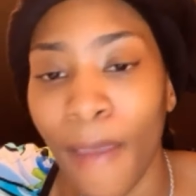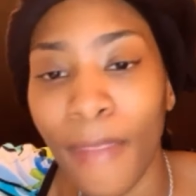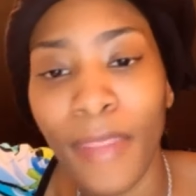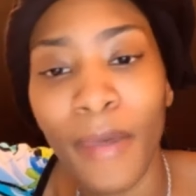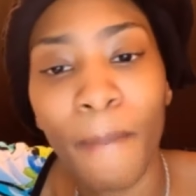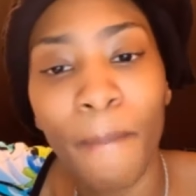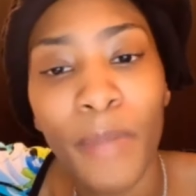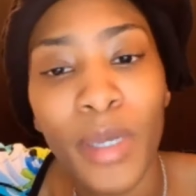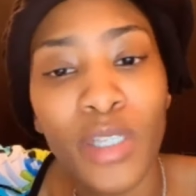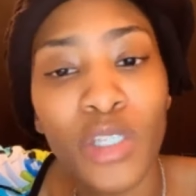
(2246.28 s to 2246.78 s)
the
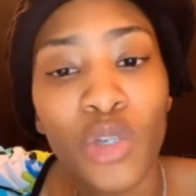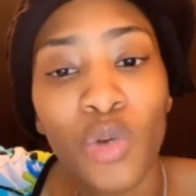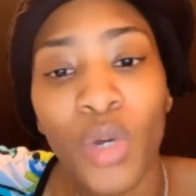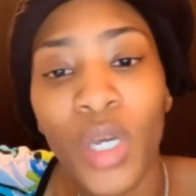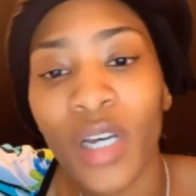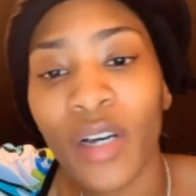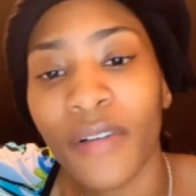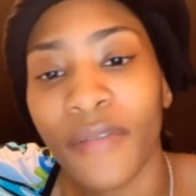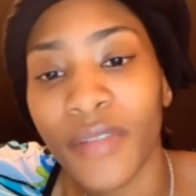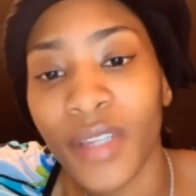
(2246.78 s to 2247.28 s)
mental
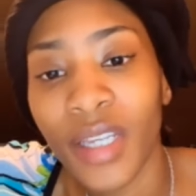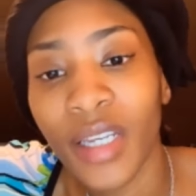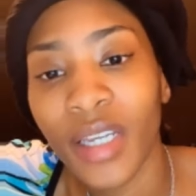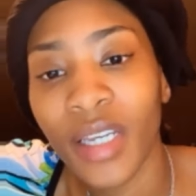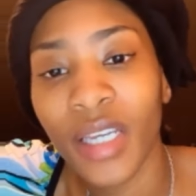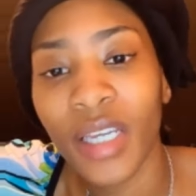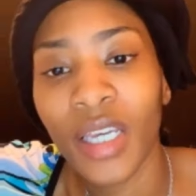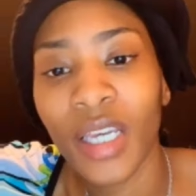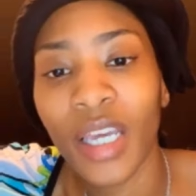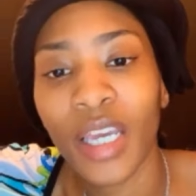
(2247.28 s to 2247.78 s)
health
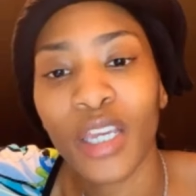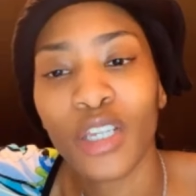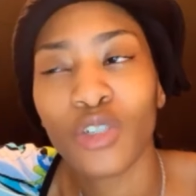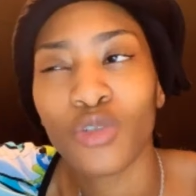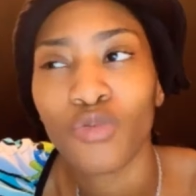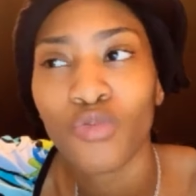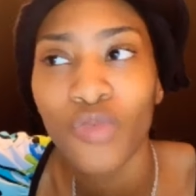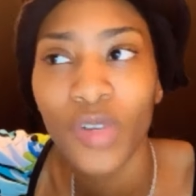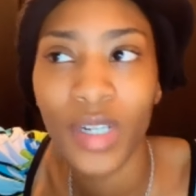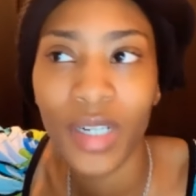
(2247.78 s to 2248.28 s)
thing is
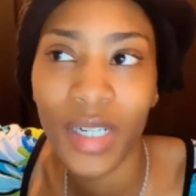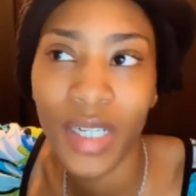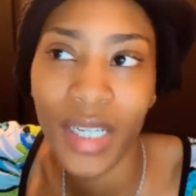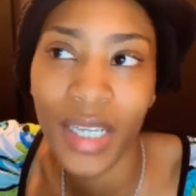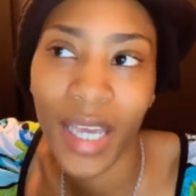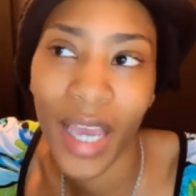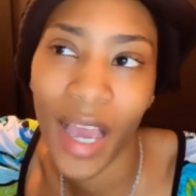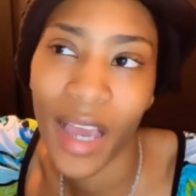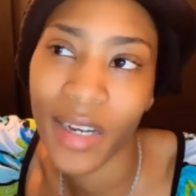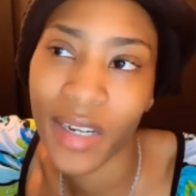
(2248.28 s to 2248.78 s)
really
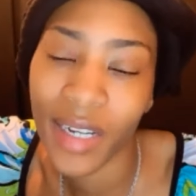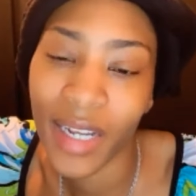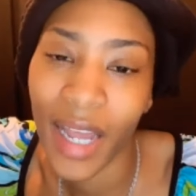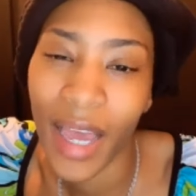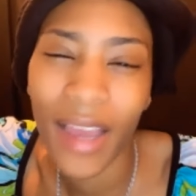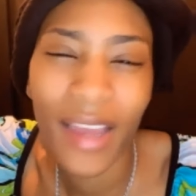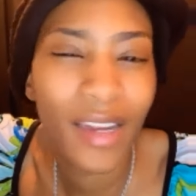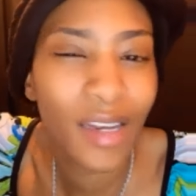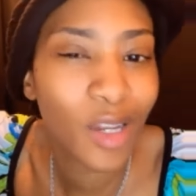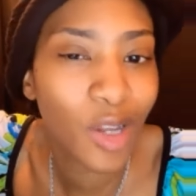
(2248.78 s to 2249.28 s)
kind of
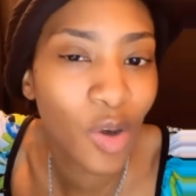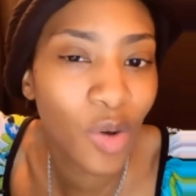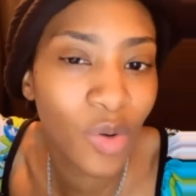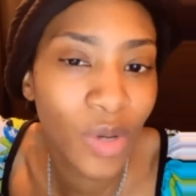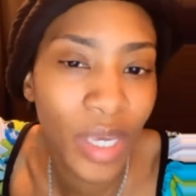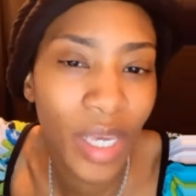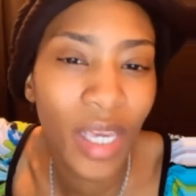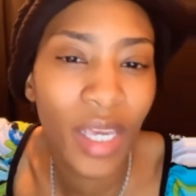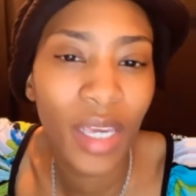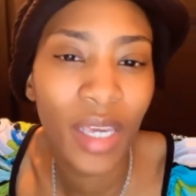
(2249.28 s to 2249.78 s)
like low
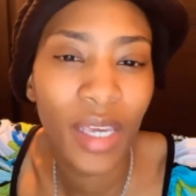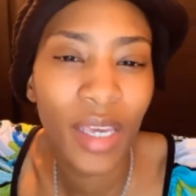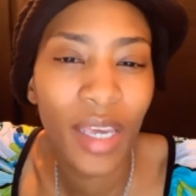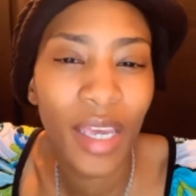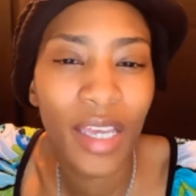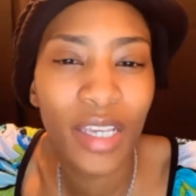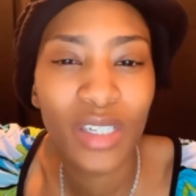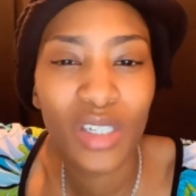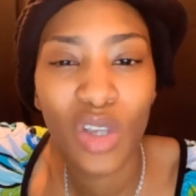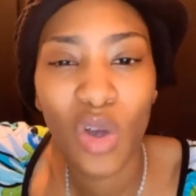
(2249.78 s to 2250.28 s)
key.
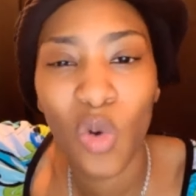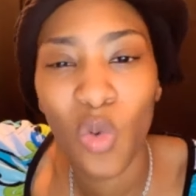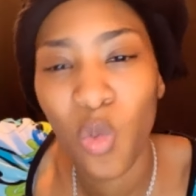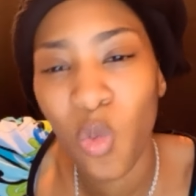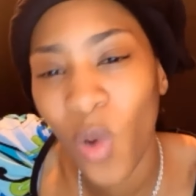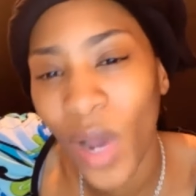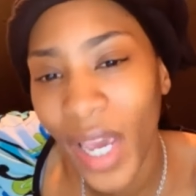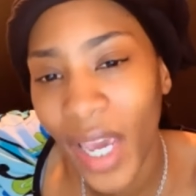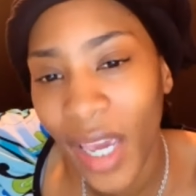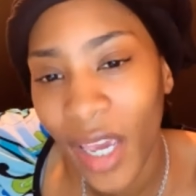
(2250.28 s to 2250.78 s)
It's a
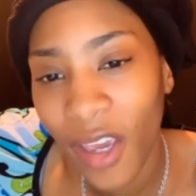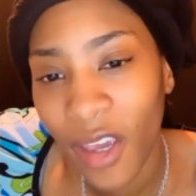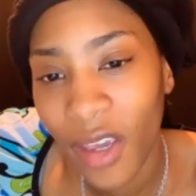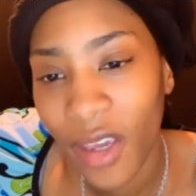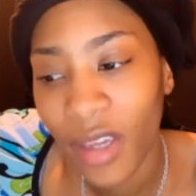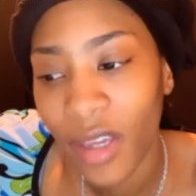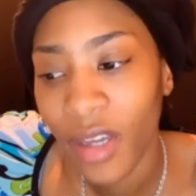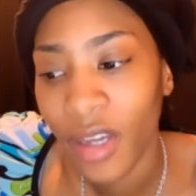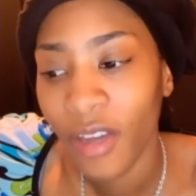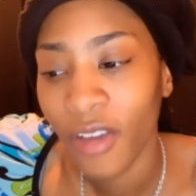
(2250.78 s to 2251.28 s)
way
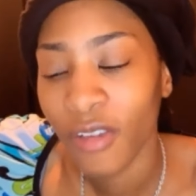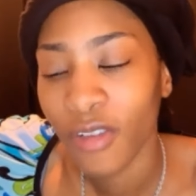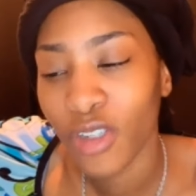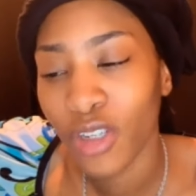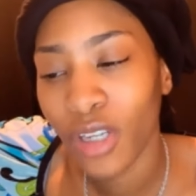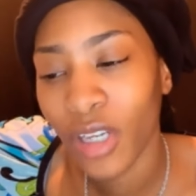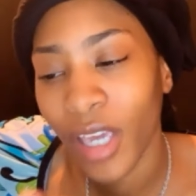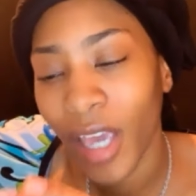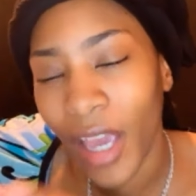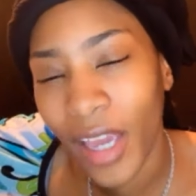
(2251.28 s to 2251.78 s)

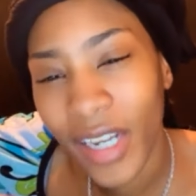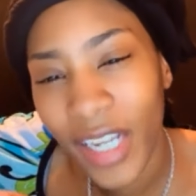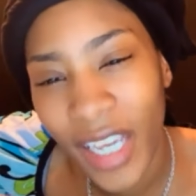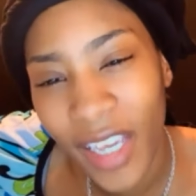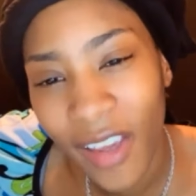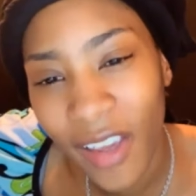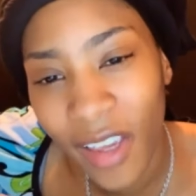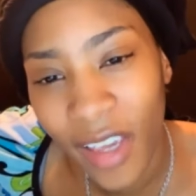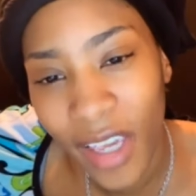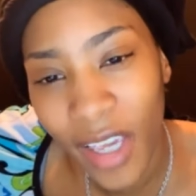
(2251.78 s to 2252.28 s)
to kind of
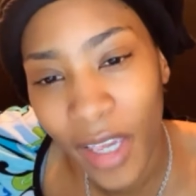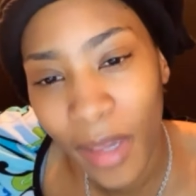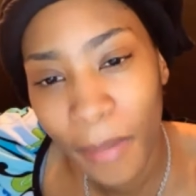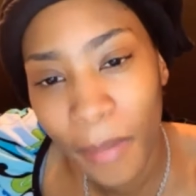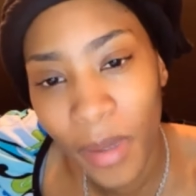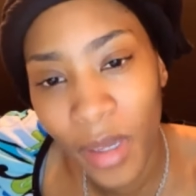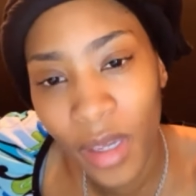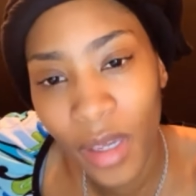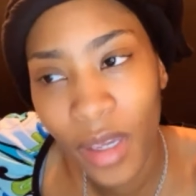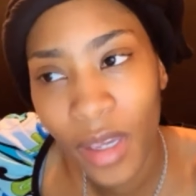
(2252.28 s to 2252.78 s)

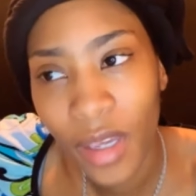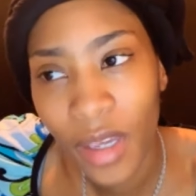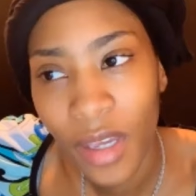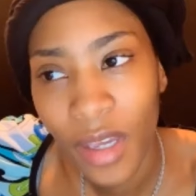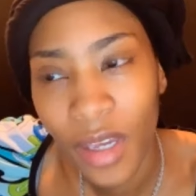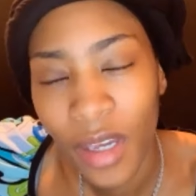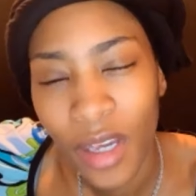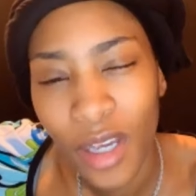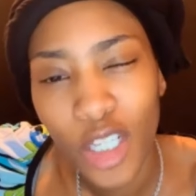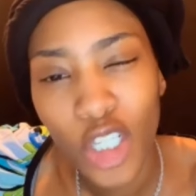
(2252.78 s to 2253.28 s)
inhibit
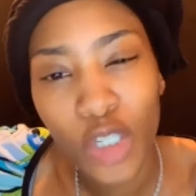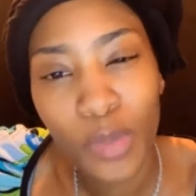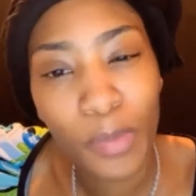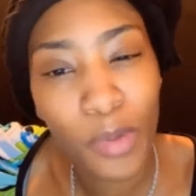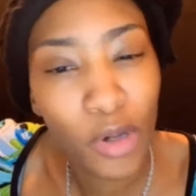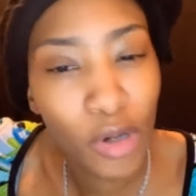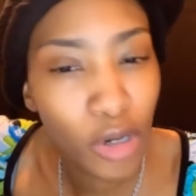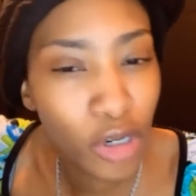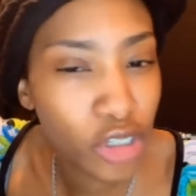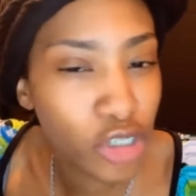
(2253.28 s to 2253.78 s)

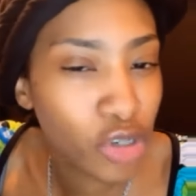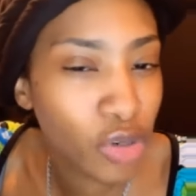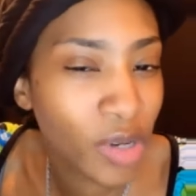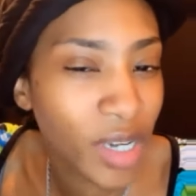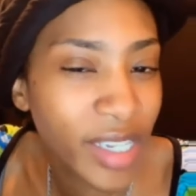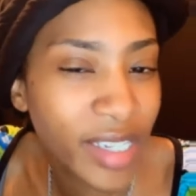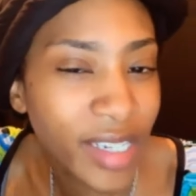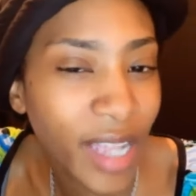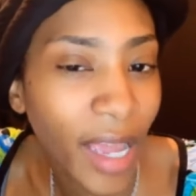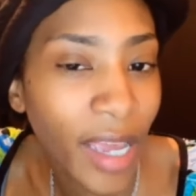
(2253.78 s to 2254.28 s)
spiritual
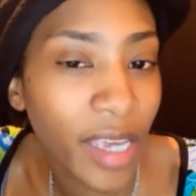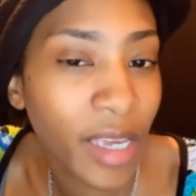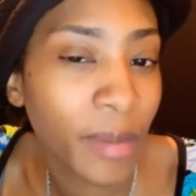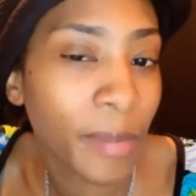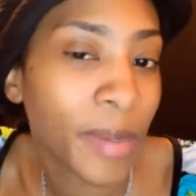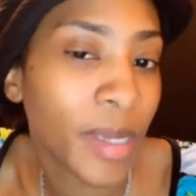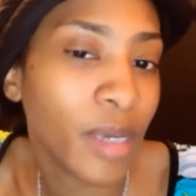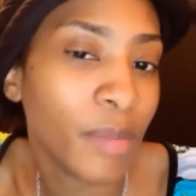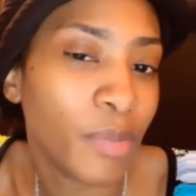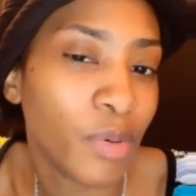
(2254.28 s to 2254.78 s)
and psychic
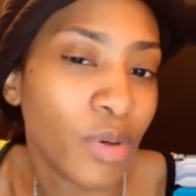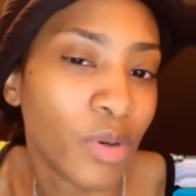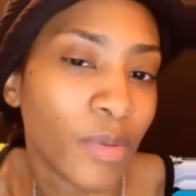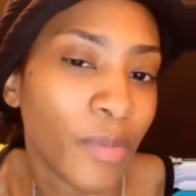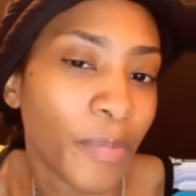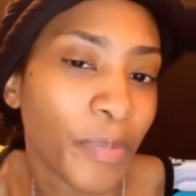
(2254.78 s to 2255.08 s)
people